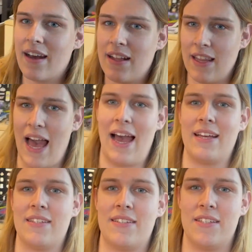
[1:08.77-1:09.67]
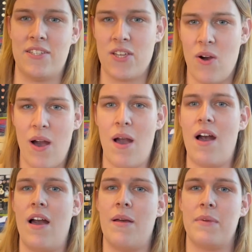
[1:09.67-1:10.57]
glass, so
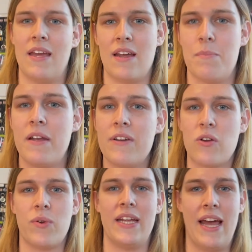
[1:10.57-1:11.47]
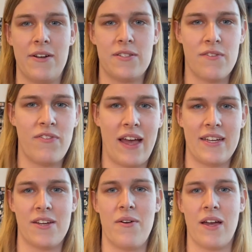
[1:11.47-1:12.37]
I'm getting a bit of a greenhouse
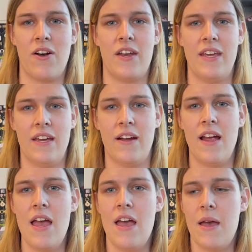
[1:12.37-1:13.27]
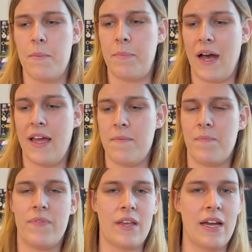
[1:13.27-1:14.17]
effect going on here. But
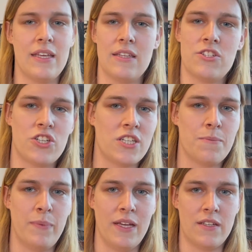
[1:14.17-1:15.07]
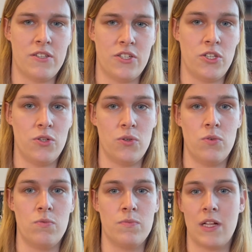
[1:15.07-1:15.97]
I think this just speaks
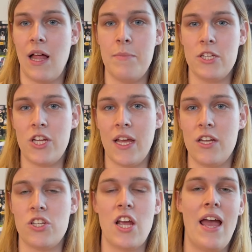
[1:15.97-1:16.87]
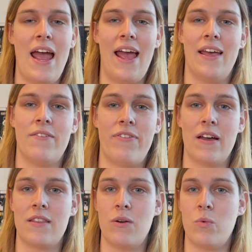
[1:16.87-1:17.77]
to climate change and the
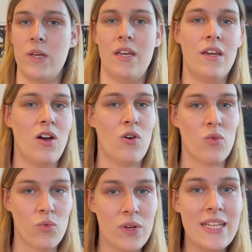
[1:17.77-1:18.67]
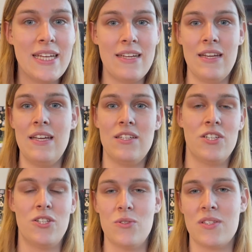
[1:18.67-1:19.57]
fact that we really need
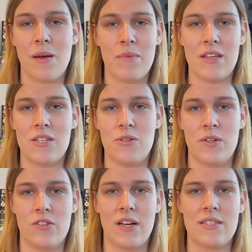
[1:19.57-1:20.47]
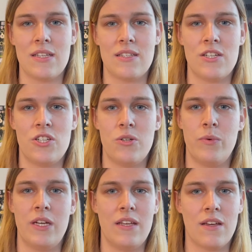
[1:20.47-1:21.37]
to do something to address this issue.
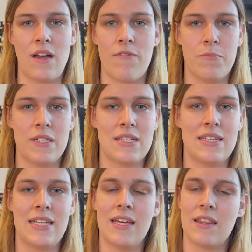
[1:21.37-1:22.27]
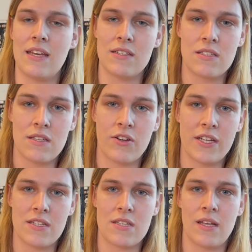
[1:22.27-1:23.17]
We need governments to take things
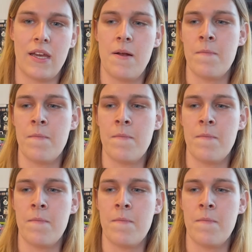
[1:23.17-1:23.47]
seriously,